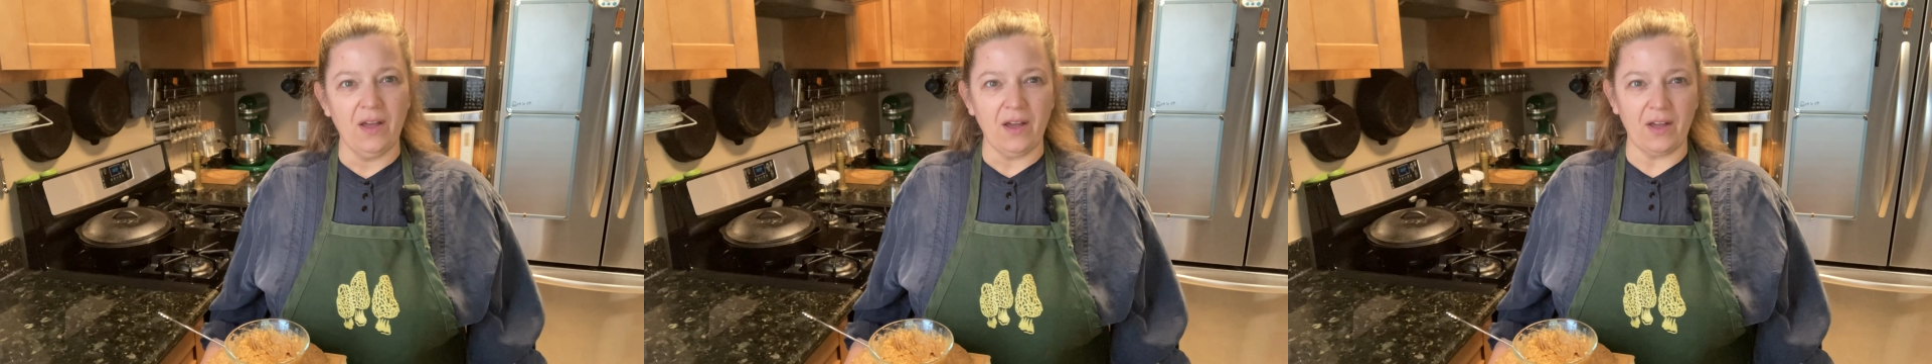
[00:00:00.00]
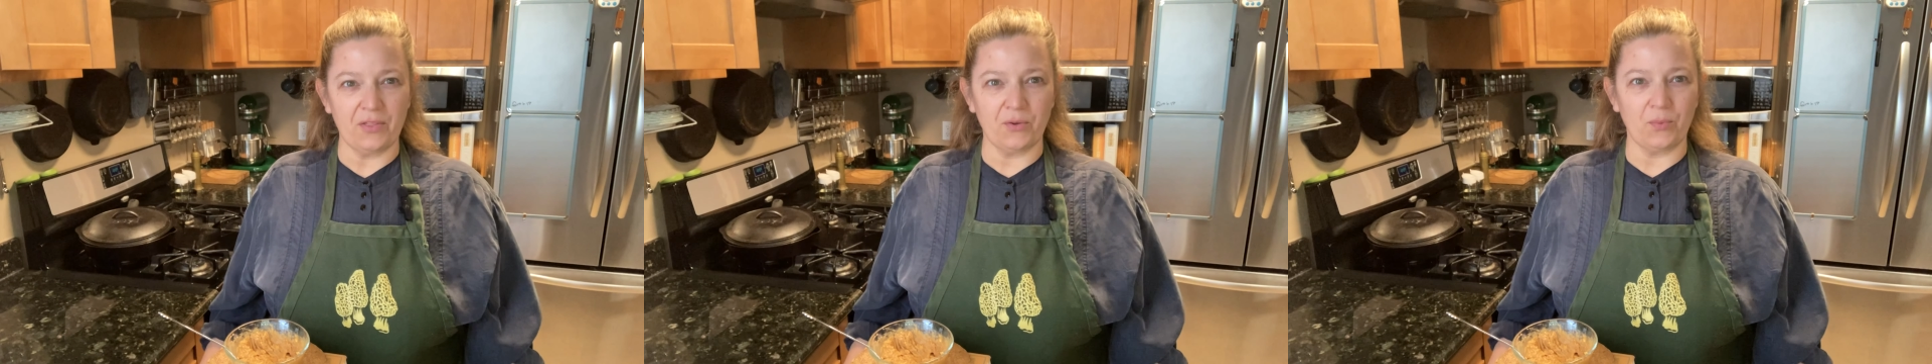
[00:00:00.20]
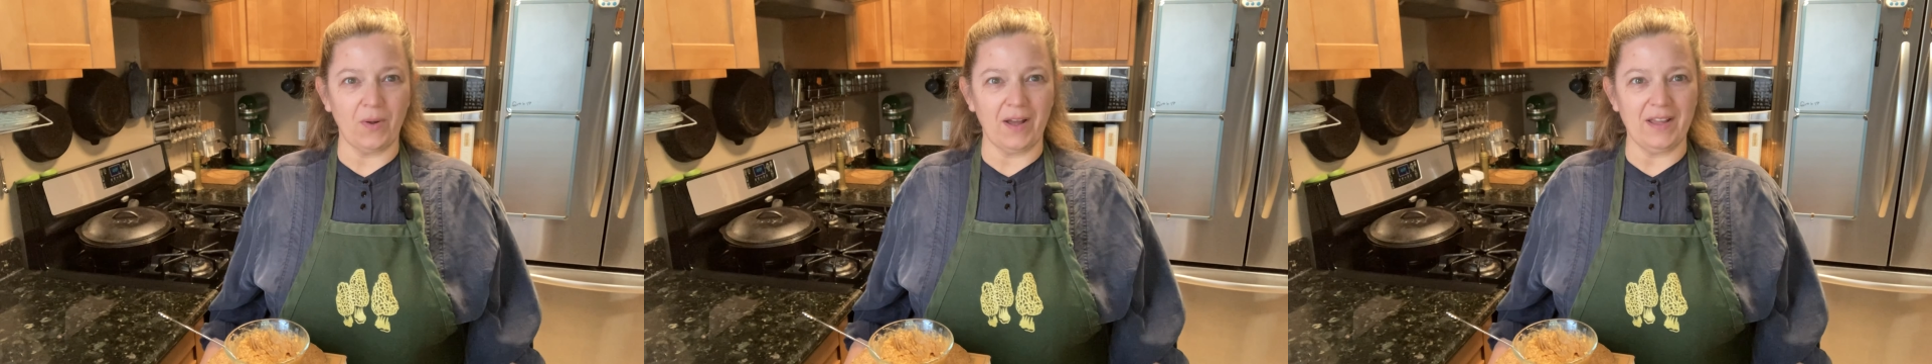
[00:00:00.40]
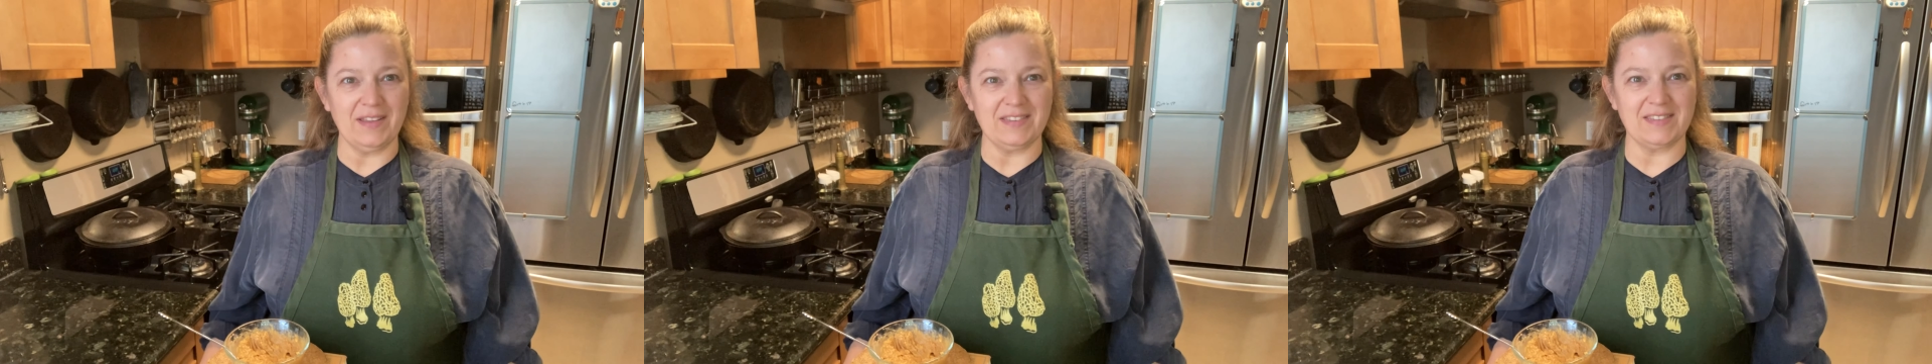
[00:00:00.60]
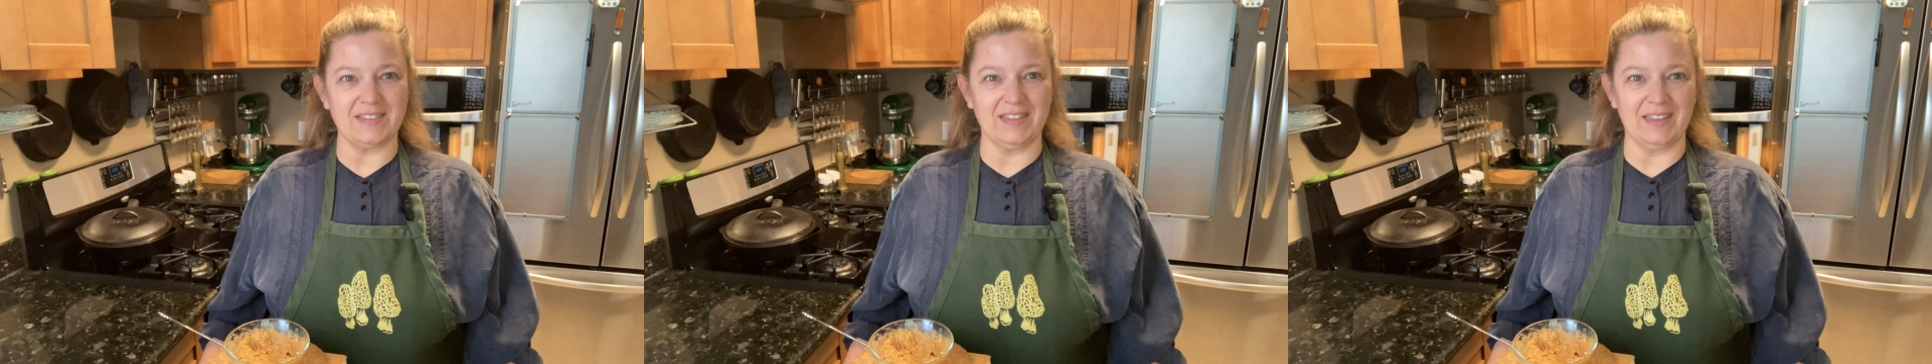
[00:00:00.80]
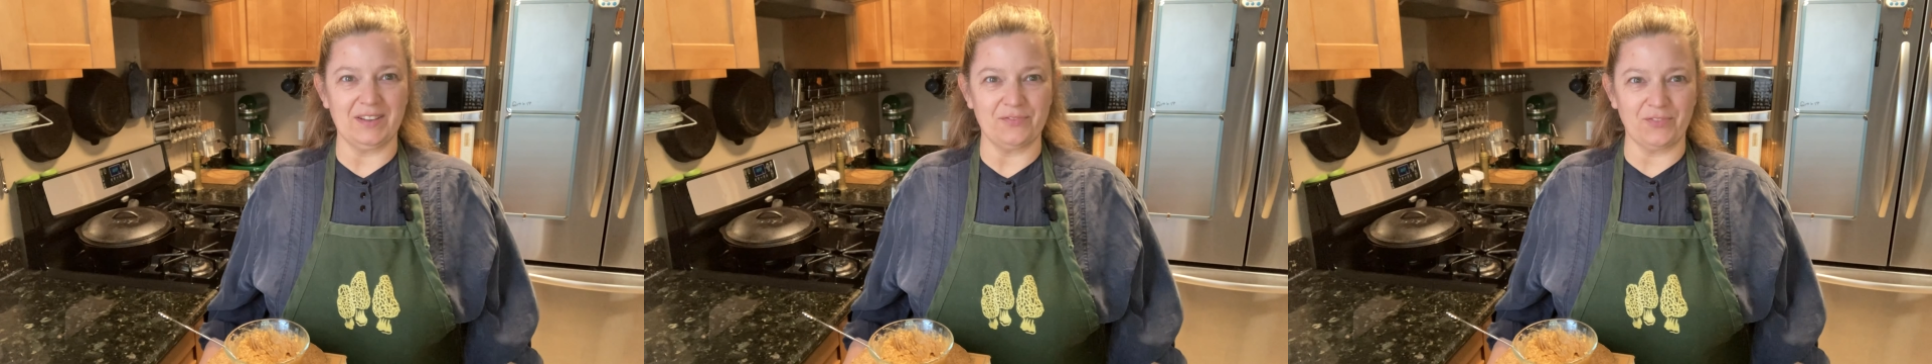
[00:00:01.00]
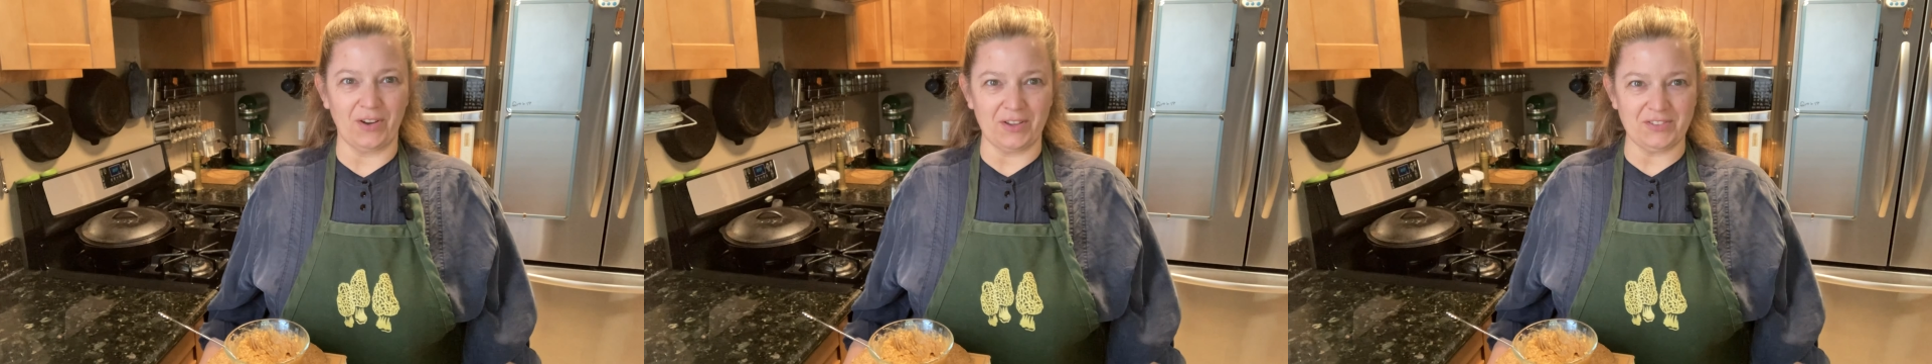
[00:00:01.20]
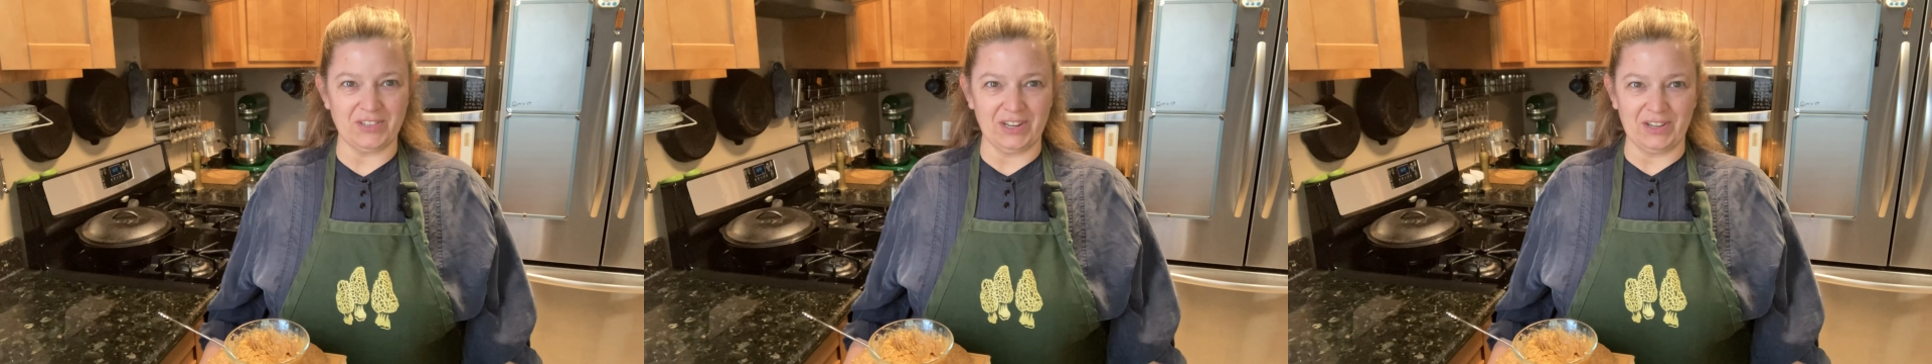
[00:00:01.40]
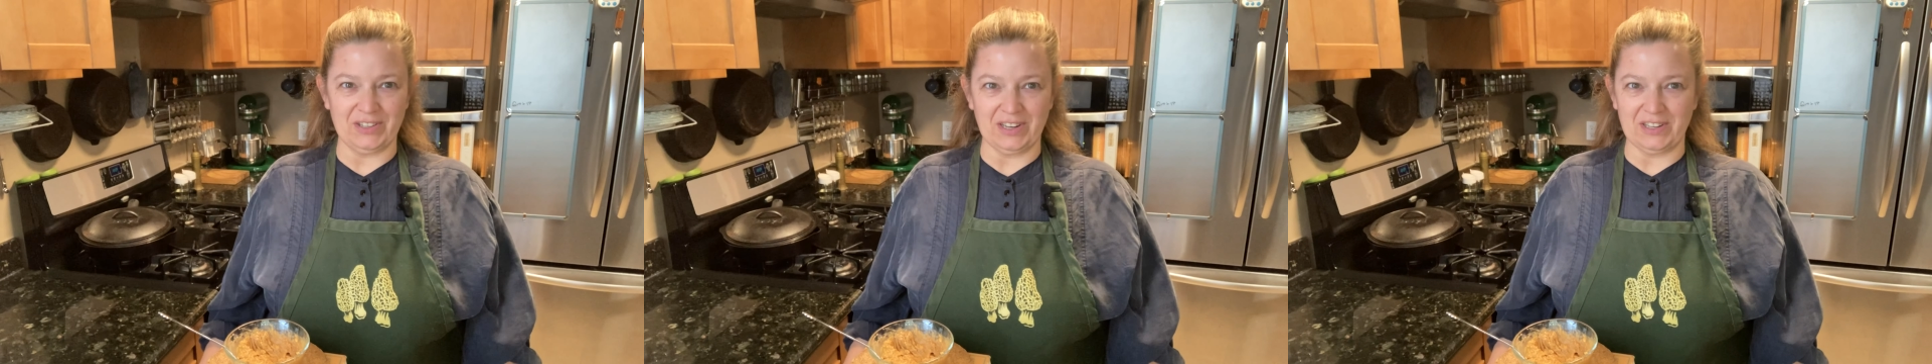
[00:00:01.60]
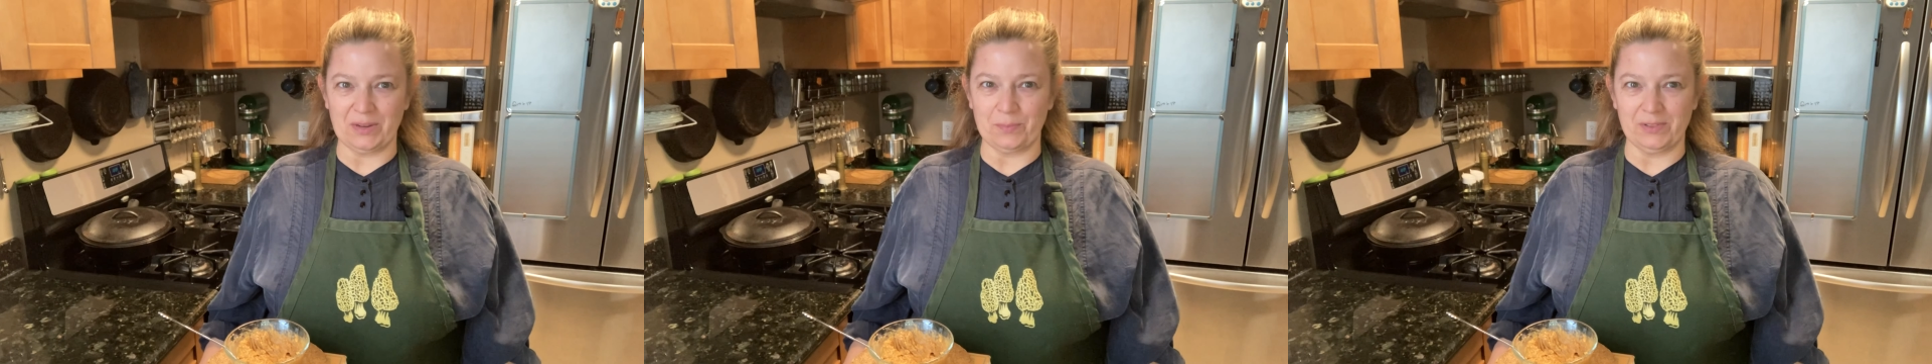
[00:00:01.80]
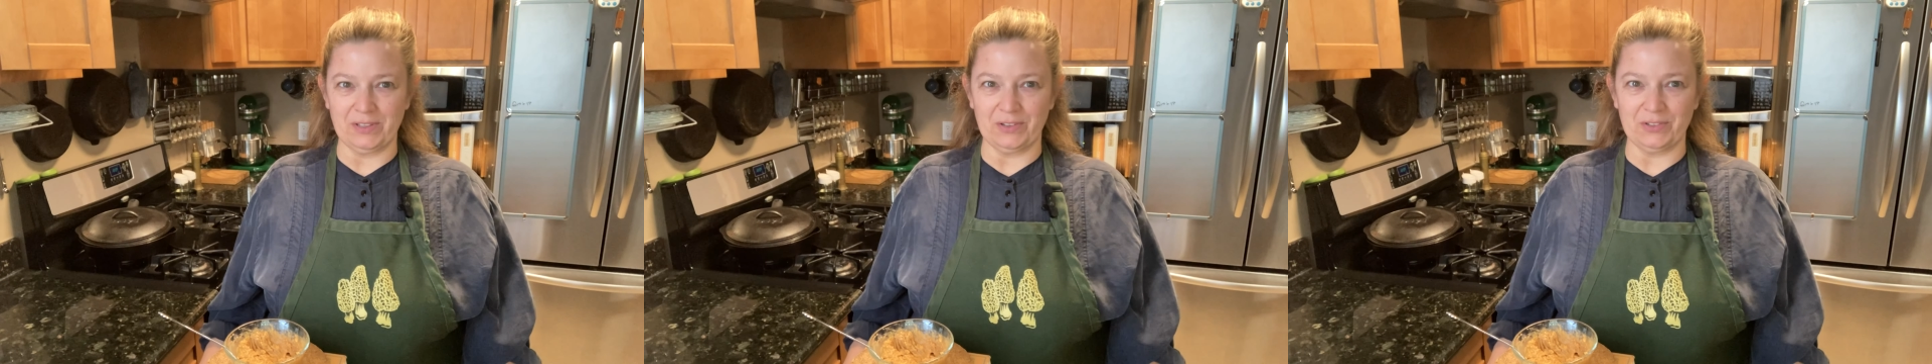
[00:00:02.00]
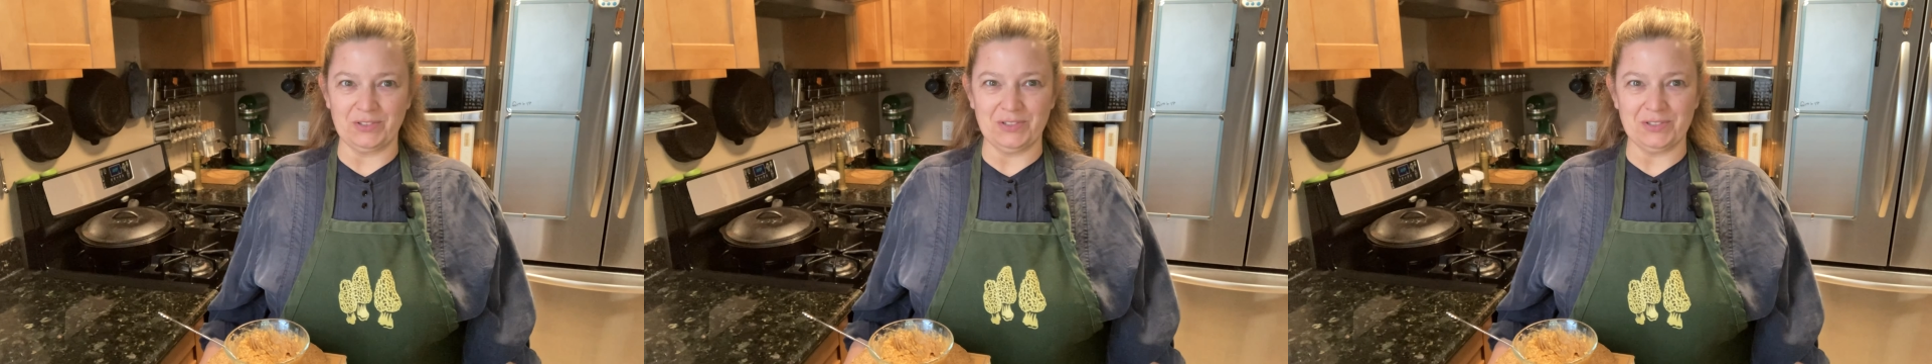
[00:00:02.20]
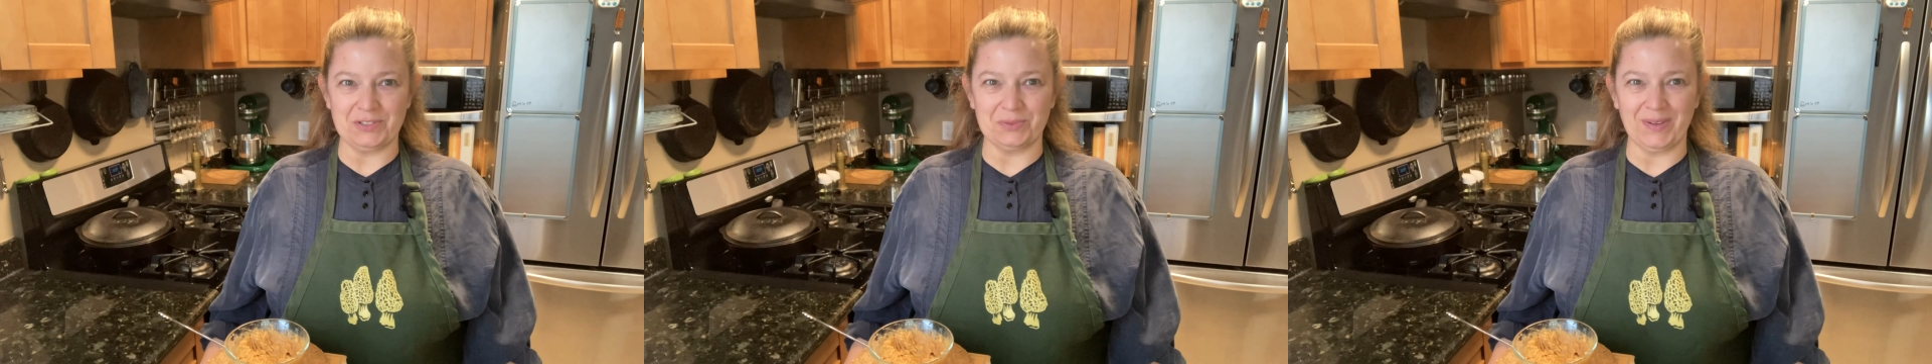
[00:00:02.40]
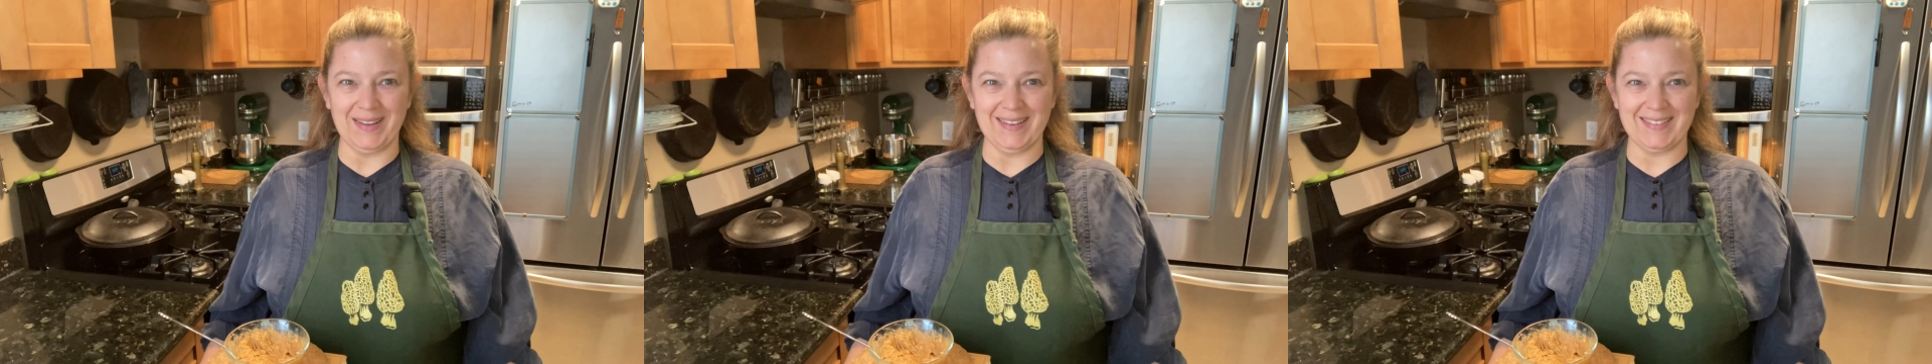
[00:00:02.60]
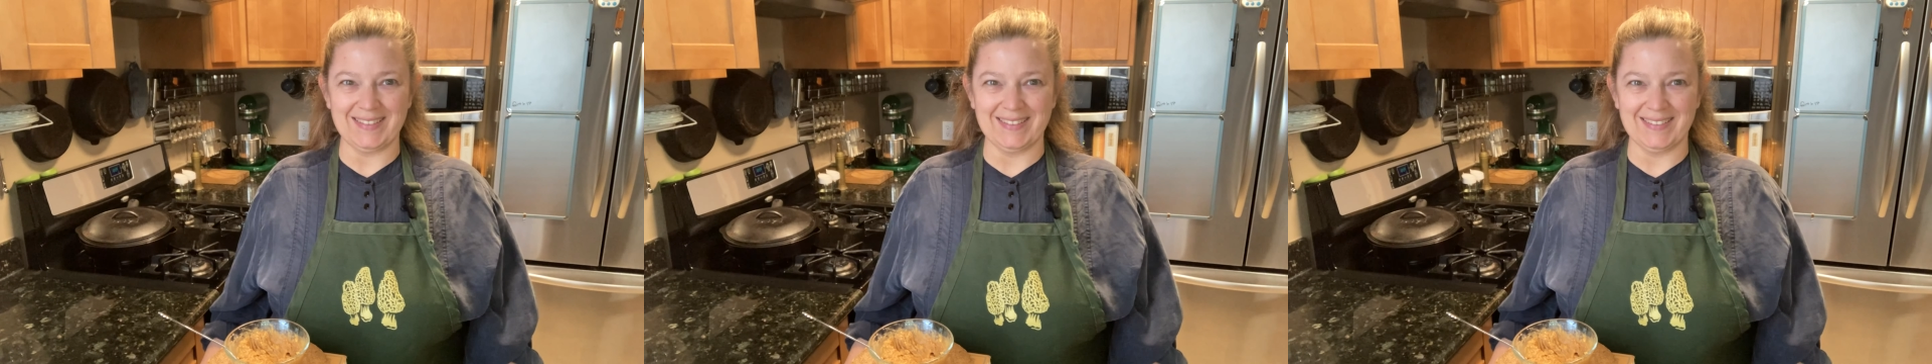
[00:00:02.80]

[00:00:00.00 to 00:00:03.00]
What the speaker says: Otherwise, the frosting could end up a little too sweet.